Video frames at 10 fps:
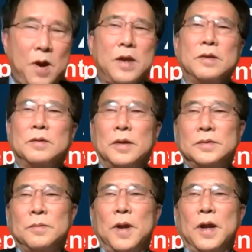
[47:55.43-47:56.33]
right.
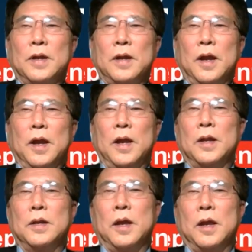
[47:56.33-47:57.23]
That's right.
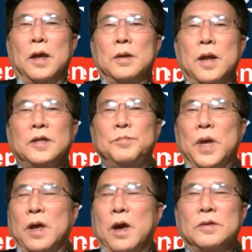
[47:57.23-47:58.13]
And and that's
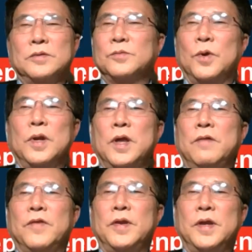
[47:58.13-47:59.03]
because we
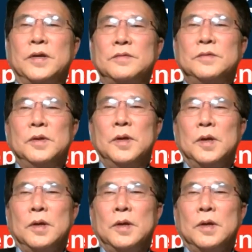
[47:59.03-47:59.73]
live in this